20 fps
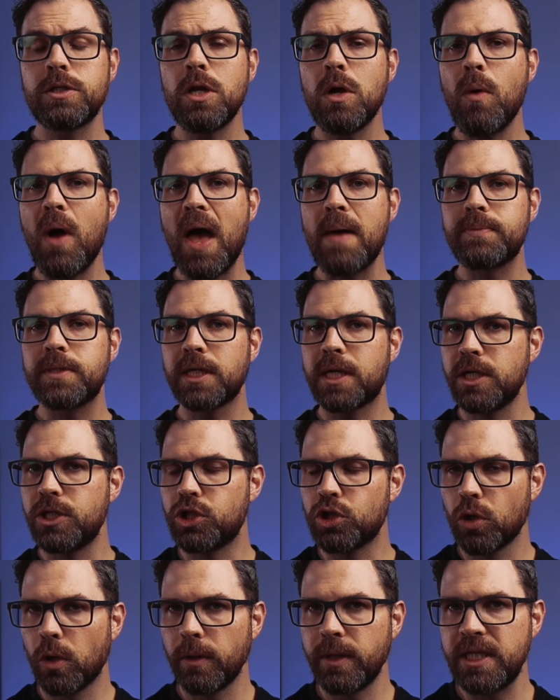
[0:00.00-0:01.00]
no app to
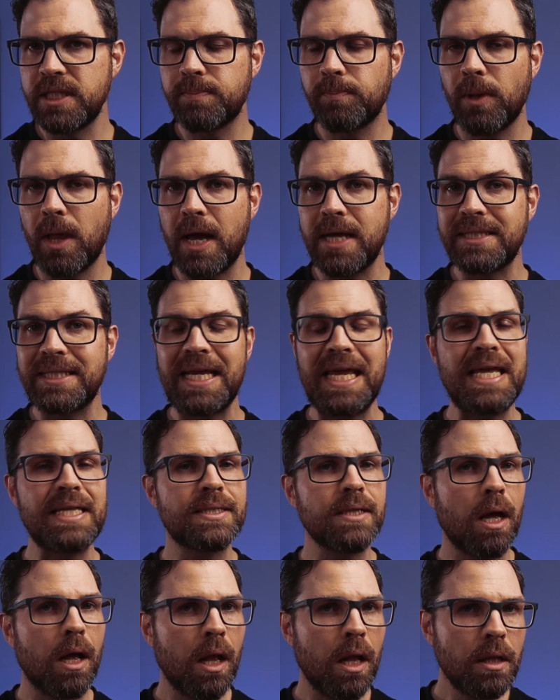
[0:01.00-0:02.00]
control these blinds,
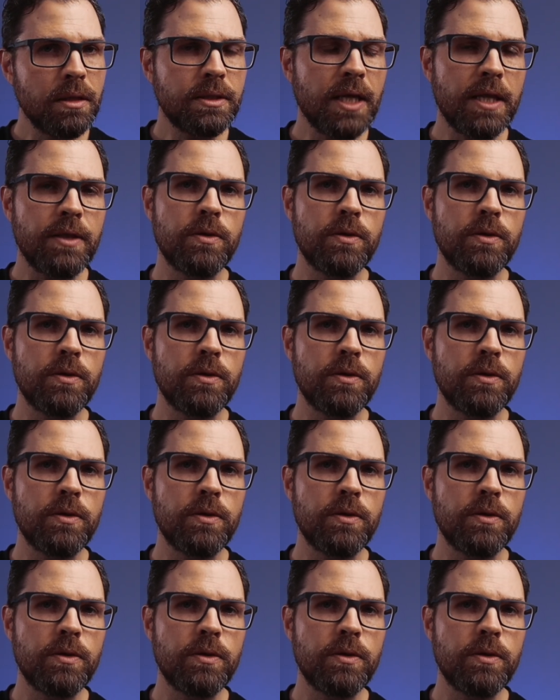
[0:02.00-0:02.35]
it's all done